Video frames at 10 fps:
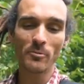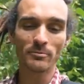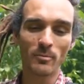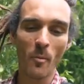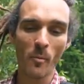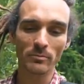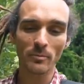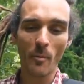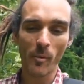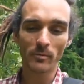Or just
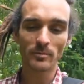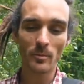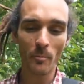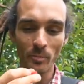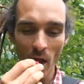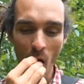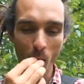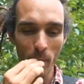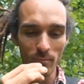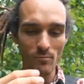scare everyone
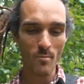away.